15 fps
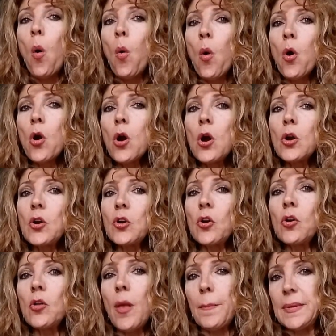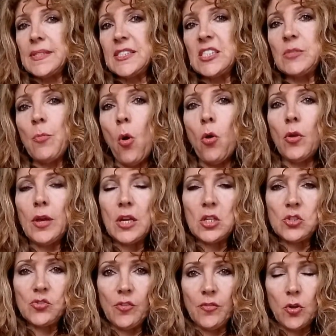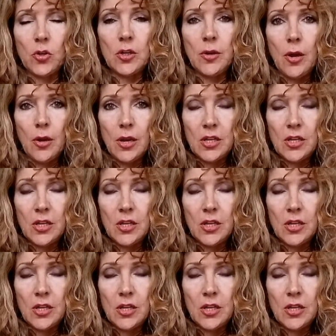or curl up in small introverted